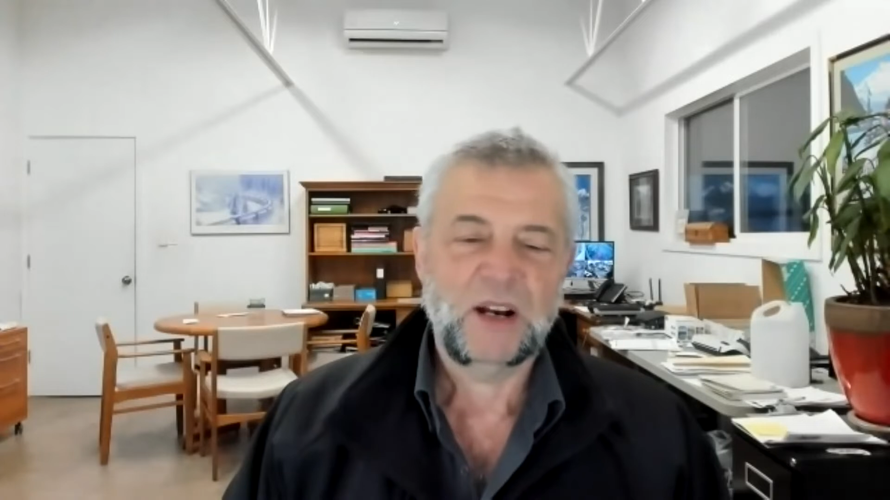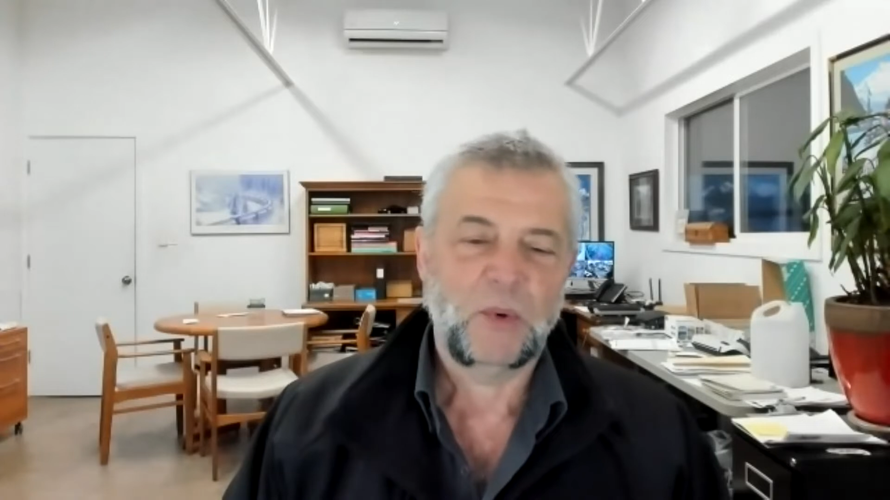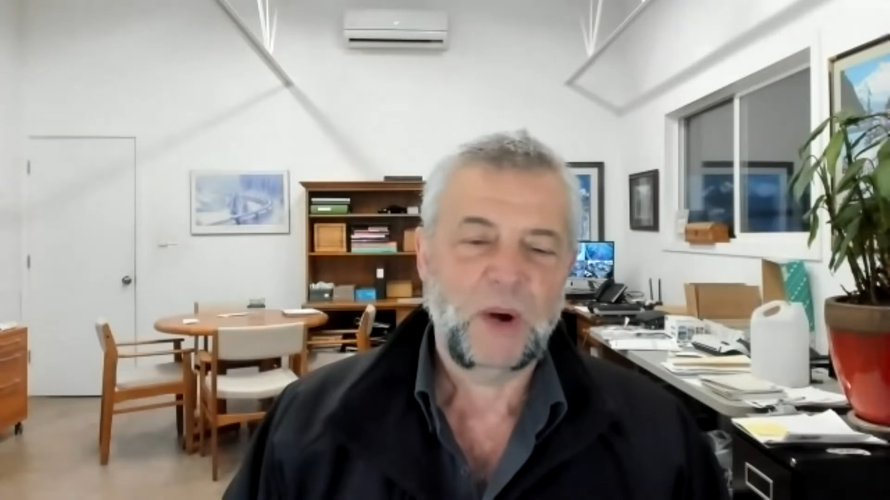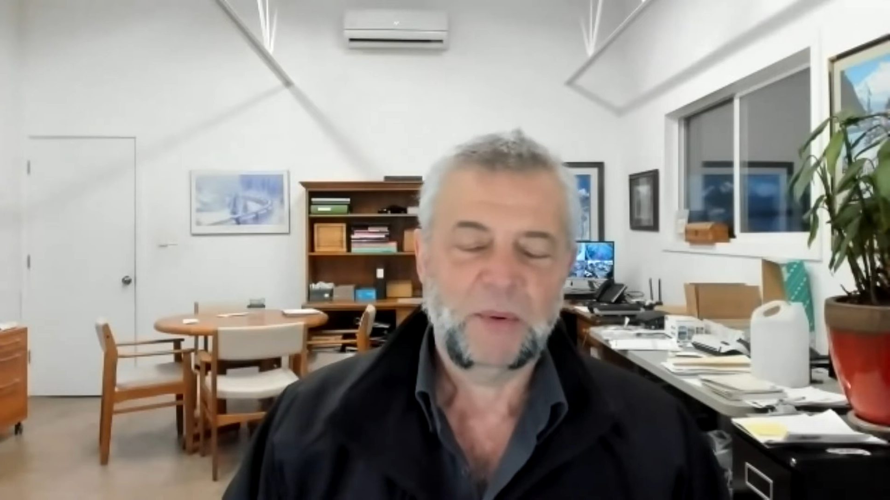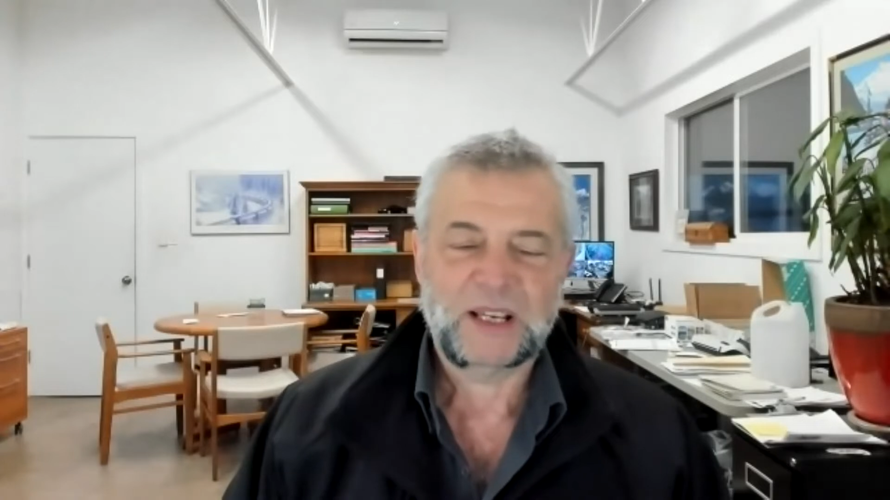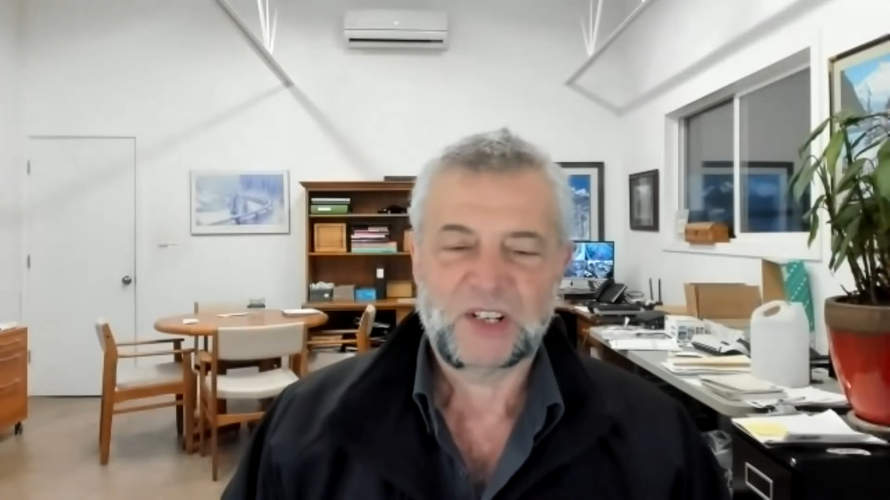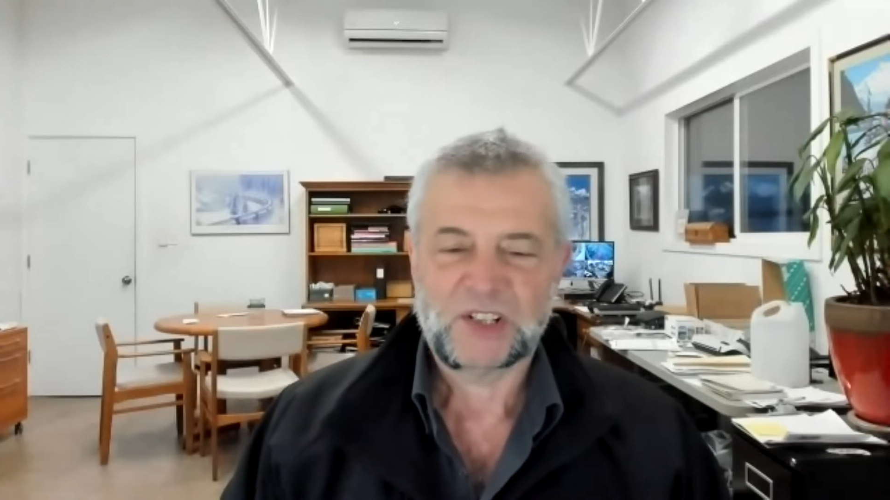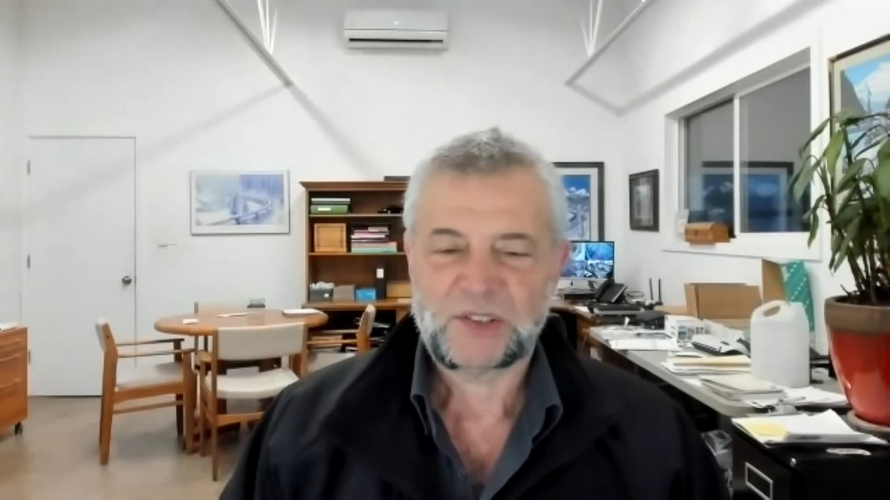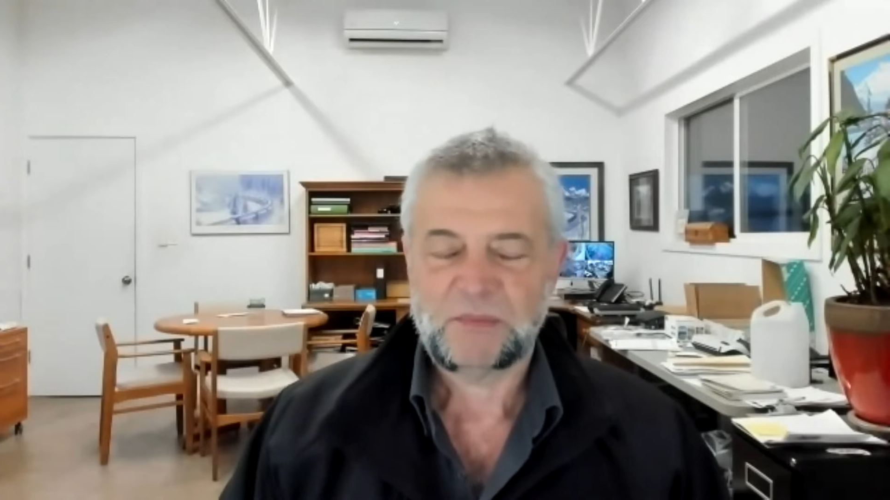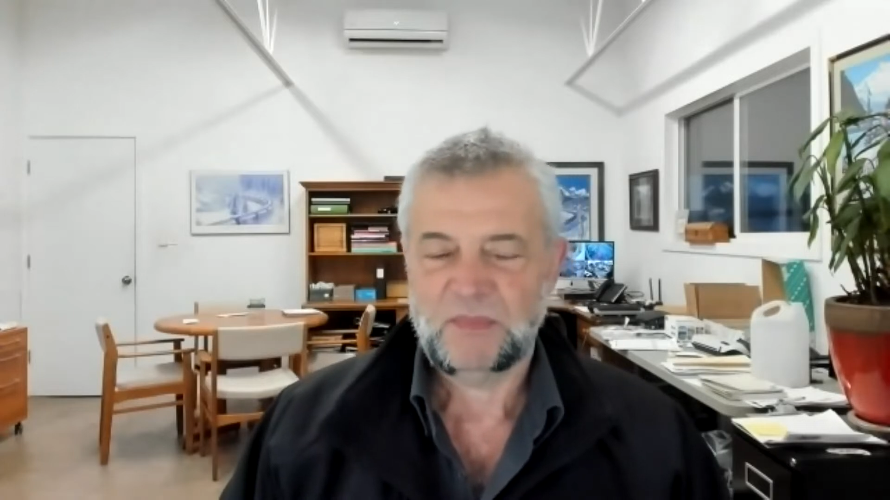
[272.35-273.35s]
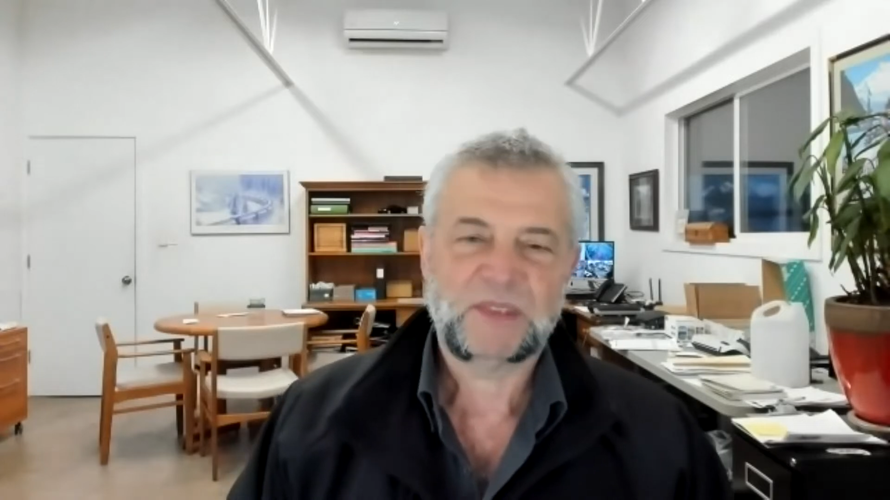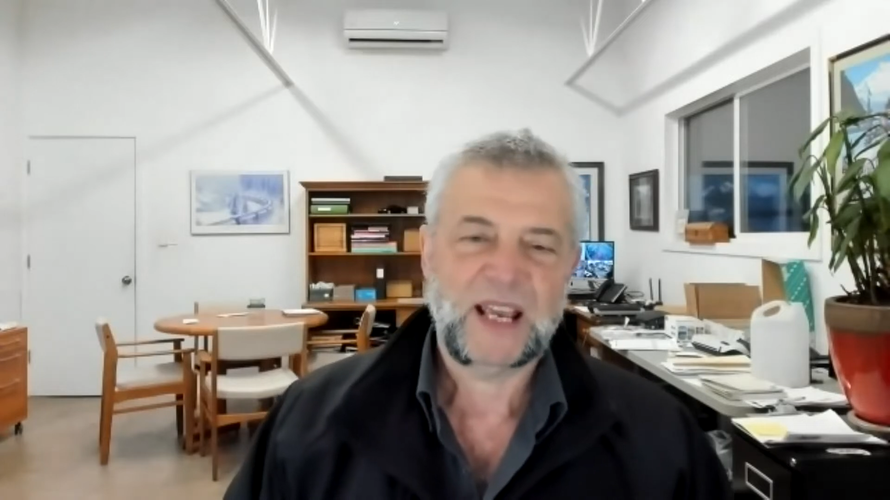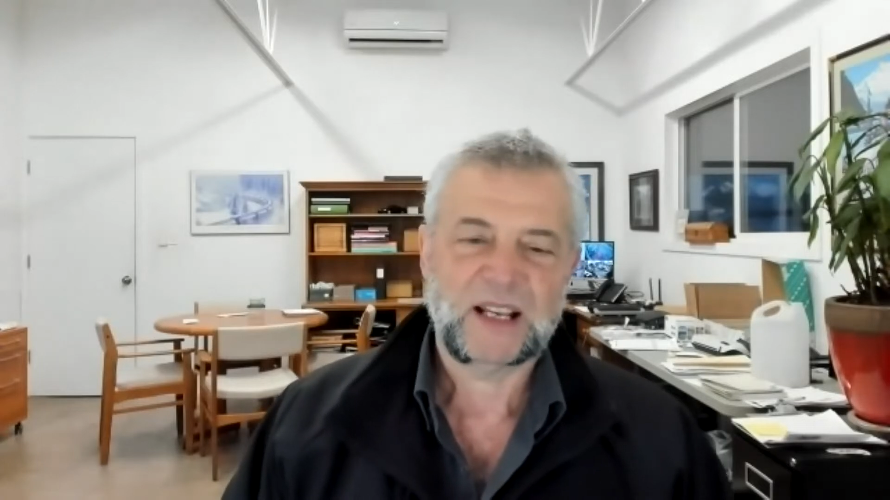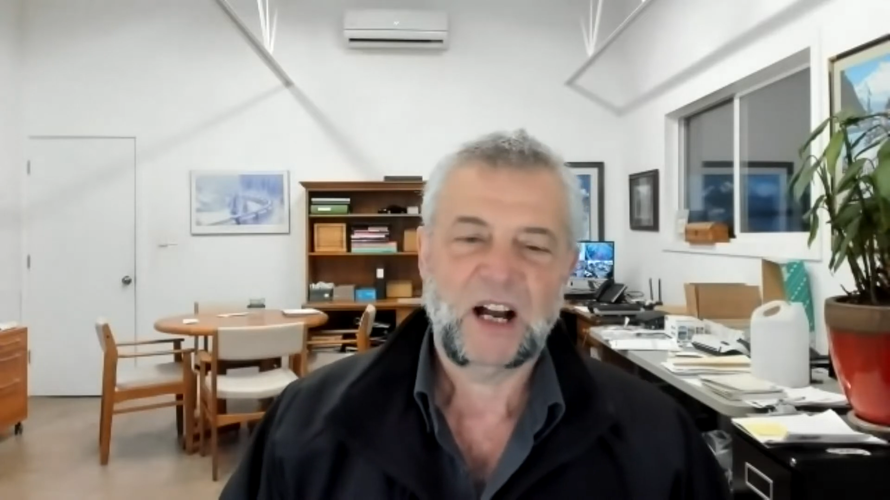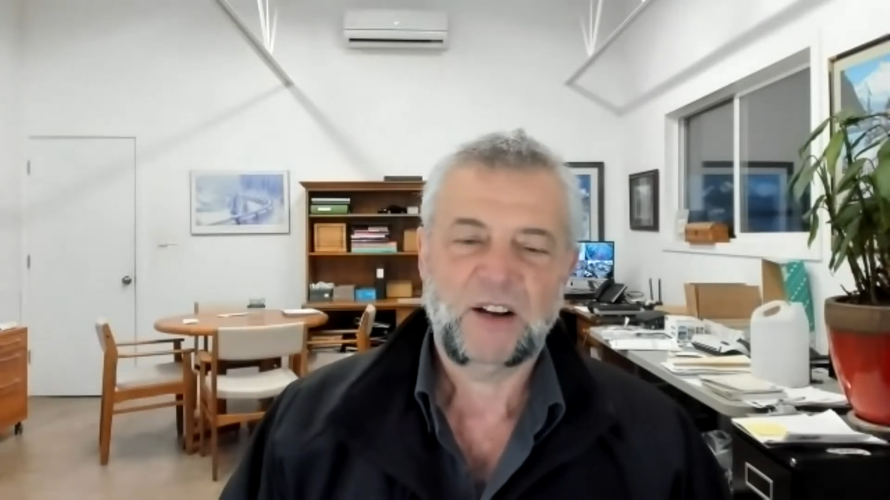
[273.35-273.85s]
while we could just
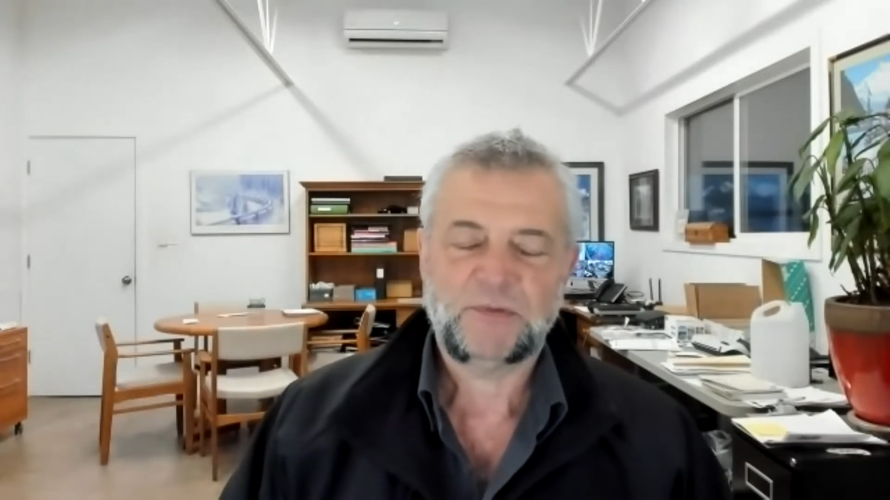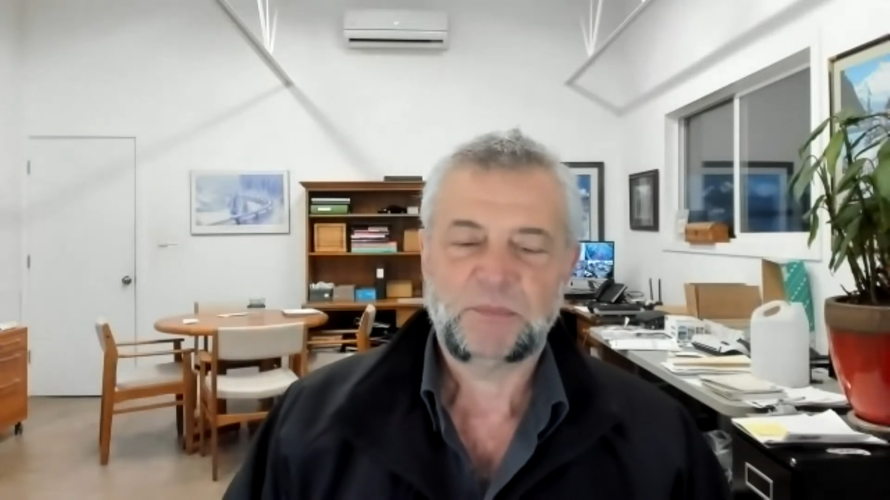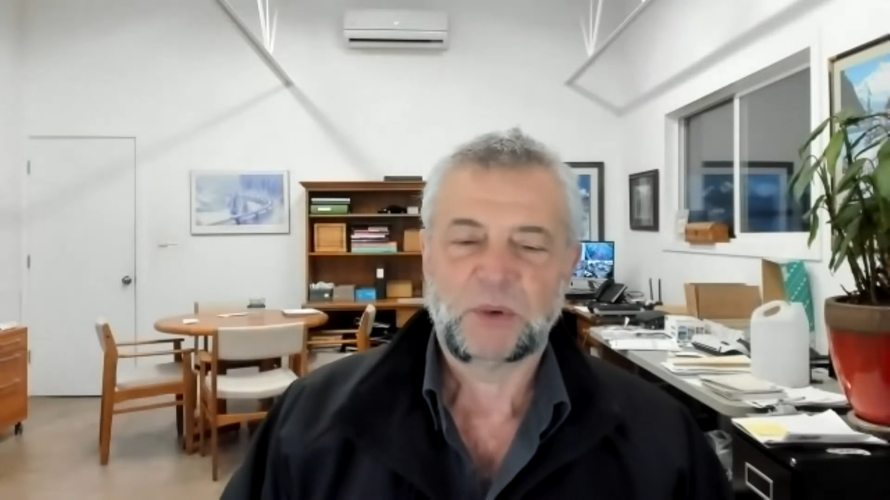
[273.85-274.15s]
take it off,